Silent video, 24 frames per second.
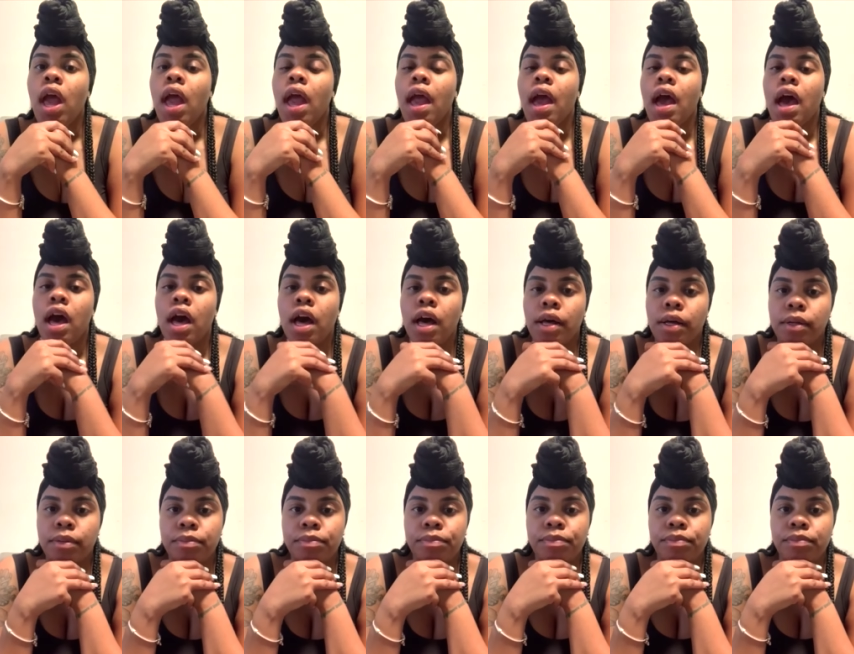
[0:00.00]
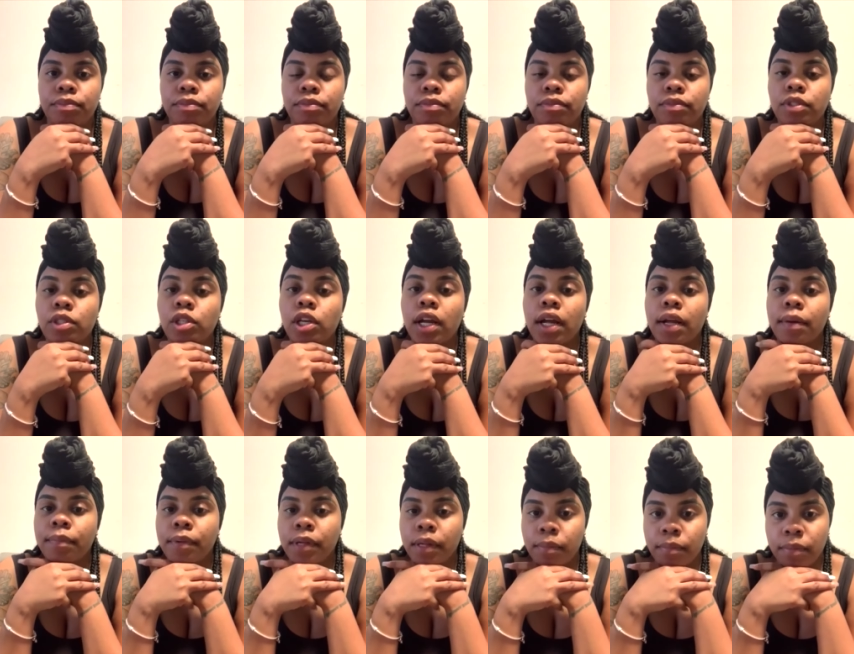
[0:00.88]
to
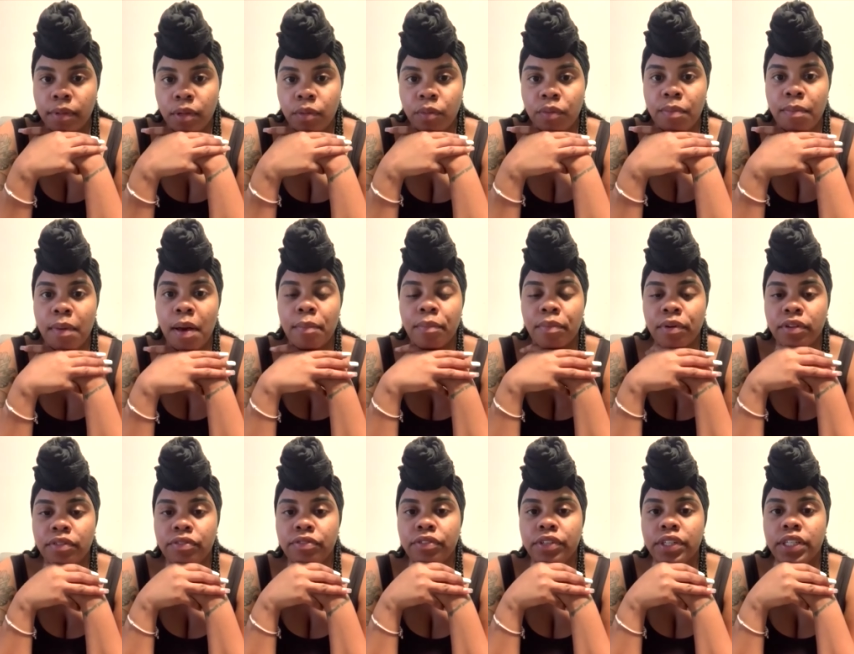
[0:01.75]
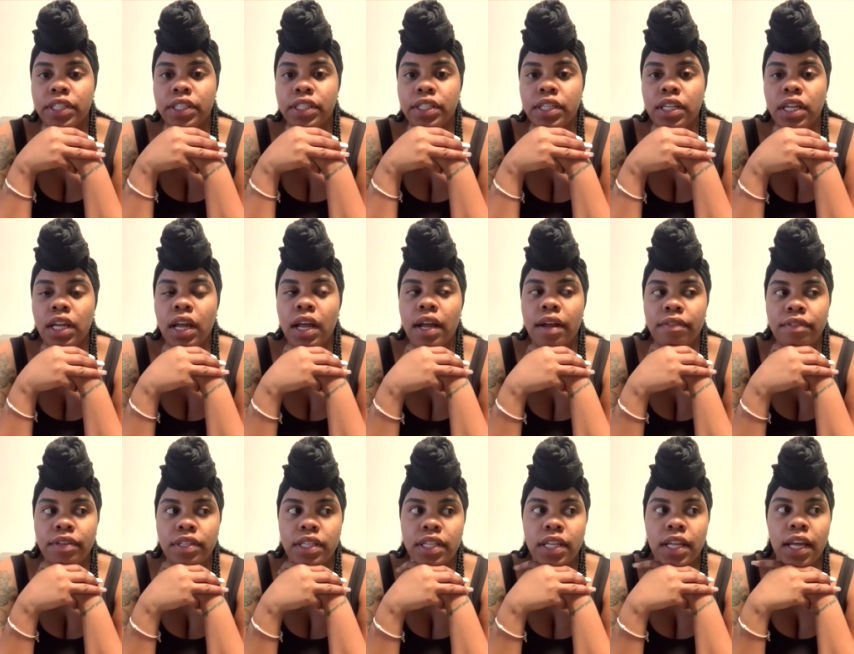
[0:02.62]
Airbnb with my boyfriend and
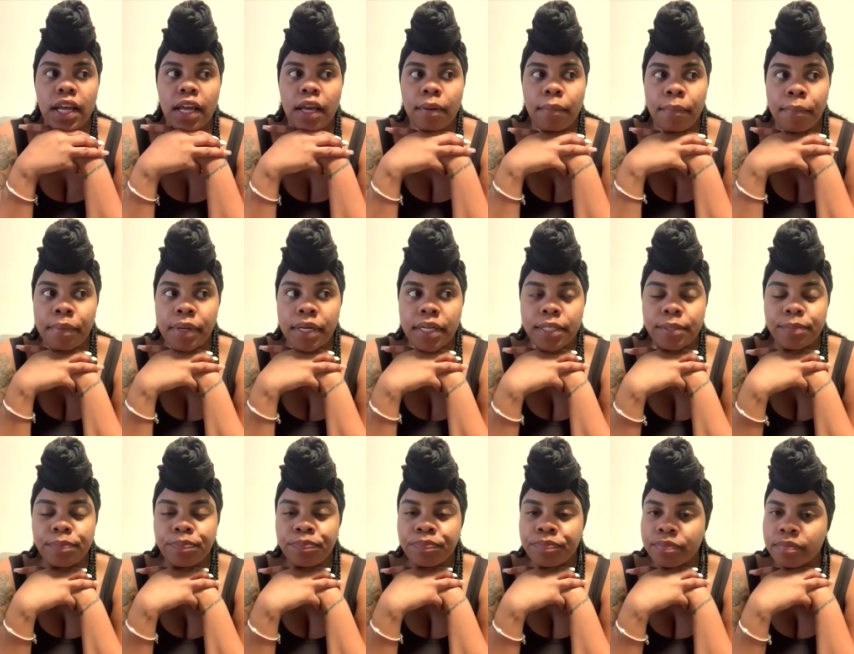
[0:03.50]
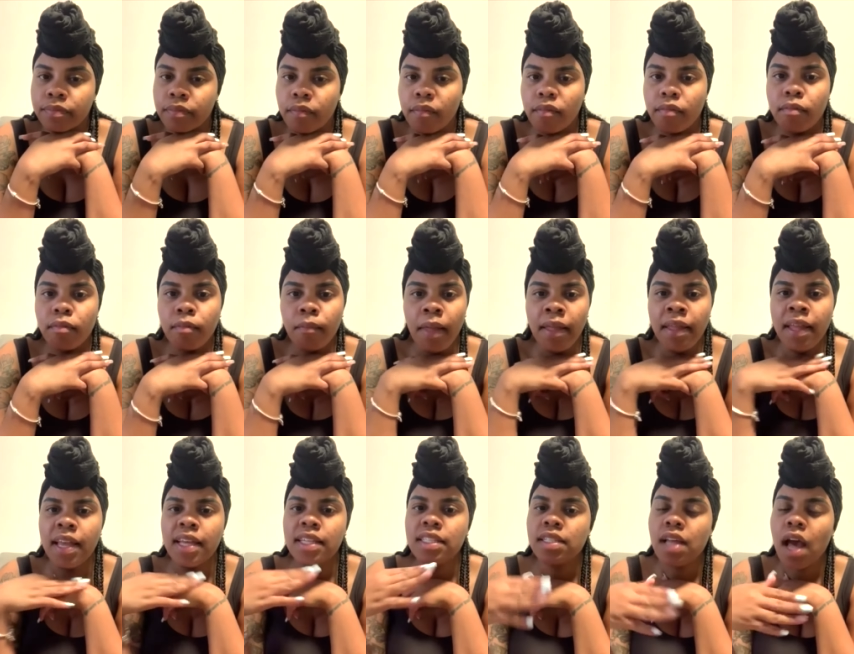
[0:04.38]
everything, but
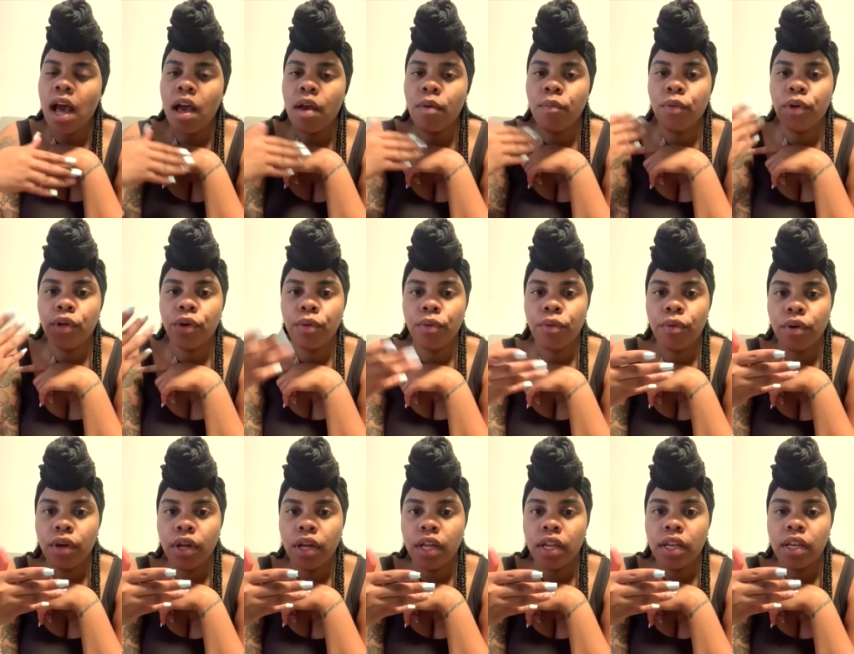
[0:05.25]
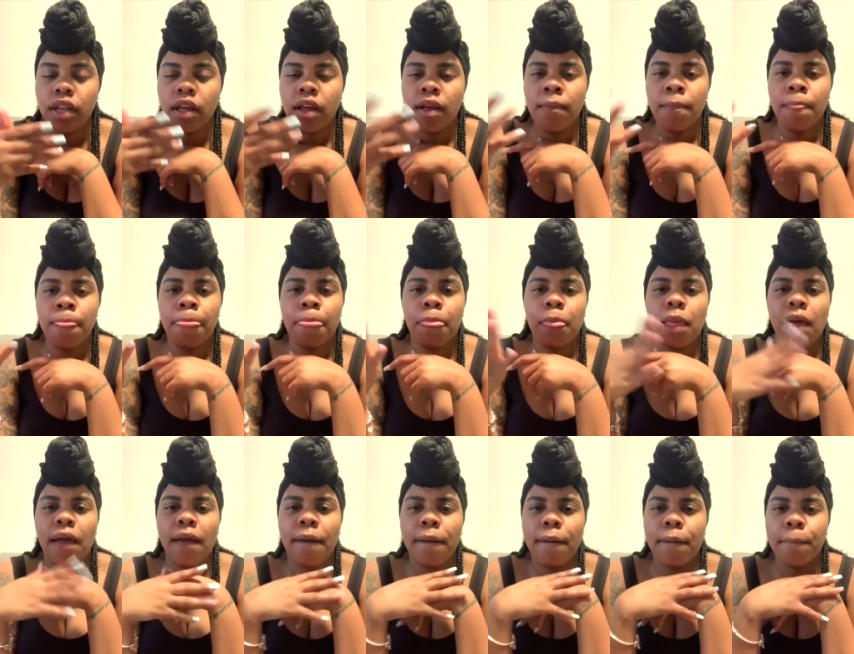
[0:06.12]
as time went on,
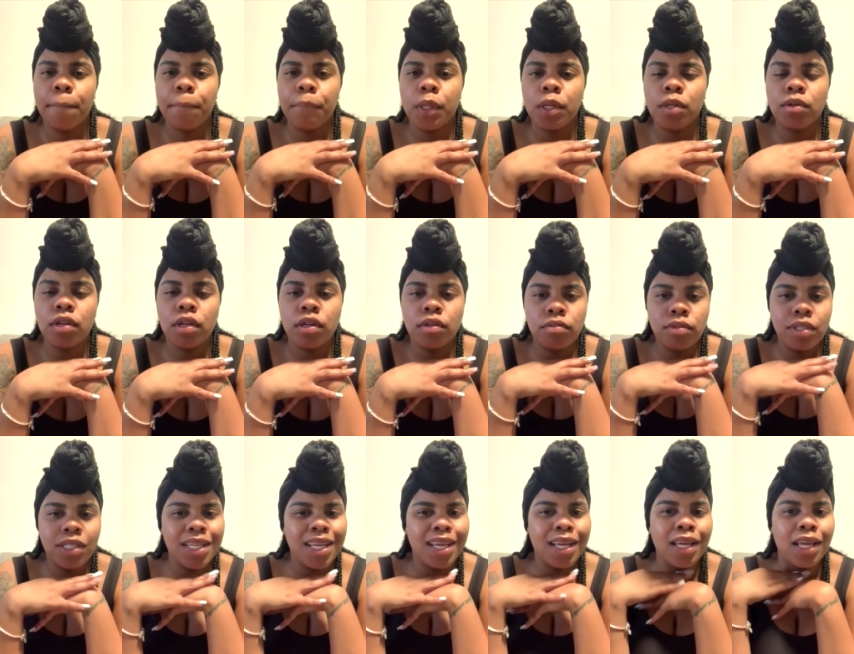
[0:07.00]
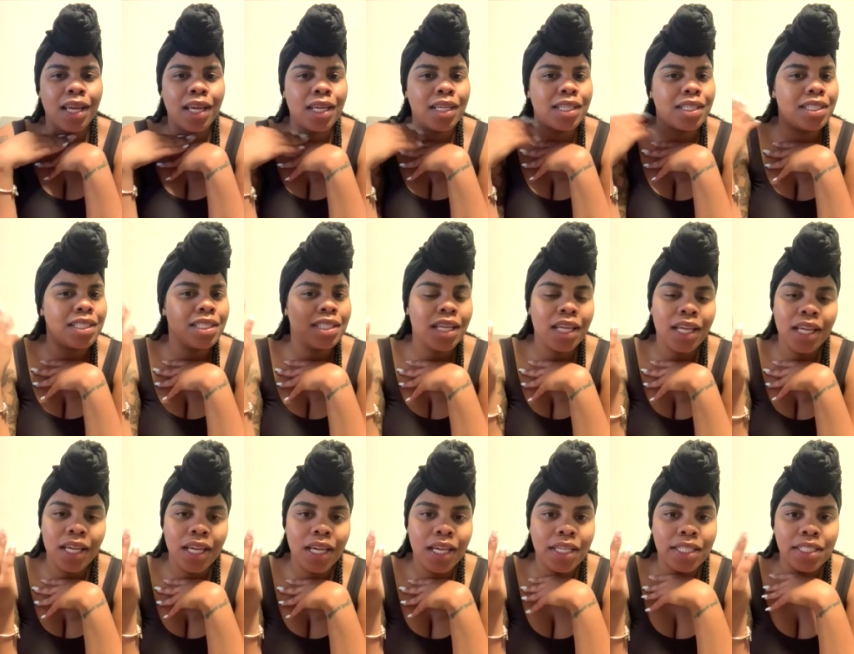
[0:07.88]
we didn't get his
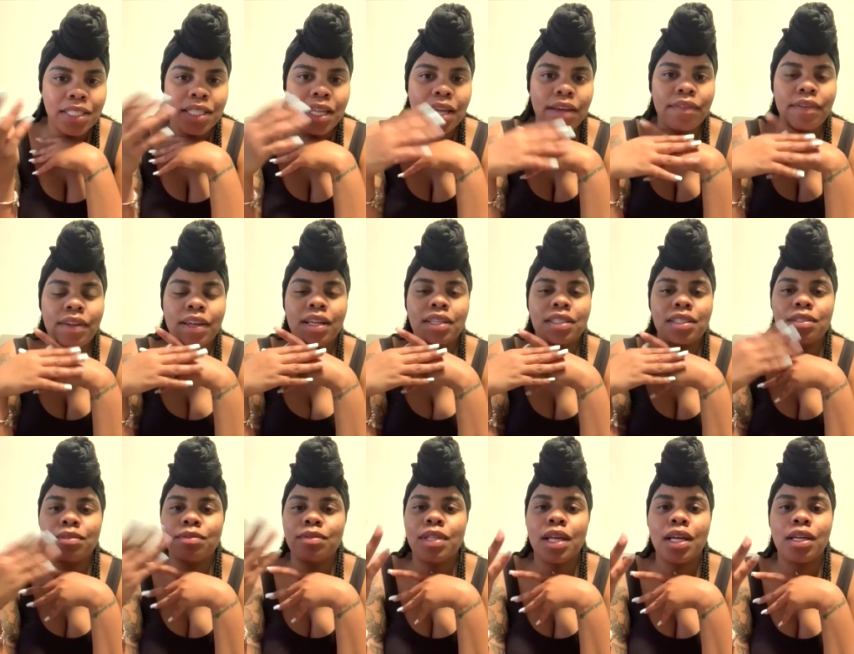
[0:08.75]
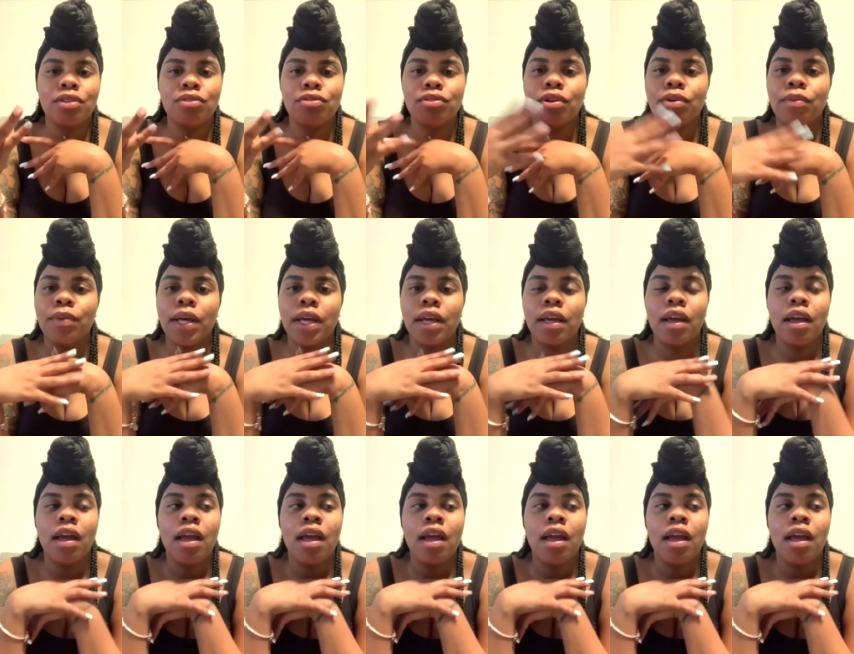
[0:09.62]
ticket and stuff, and I just was like, you know what?